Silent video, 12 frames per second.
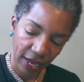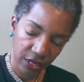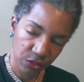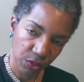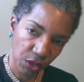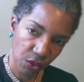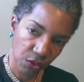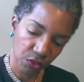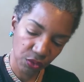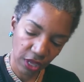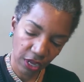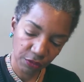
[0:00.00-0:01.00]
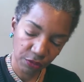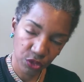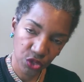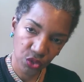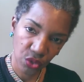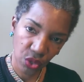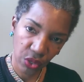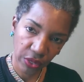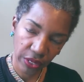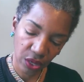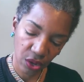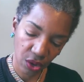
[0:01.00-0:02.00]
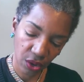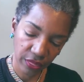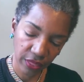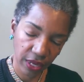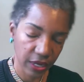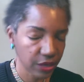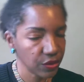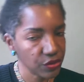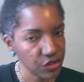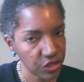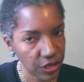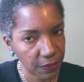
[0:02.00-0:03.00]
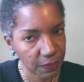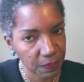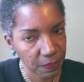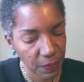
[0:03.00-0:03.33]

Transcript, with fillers: And as we go through life, we're drawing on that energy.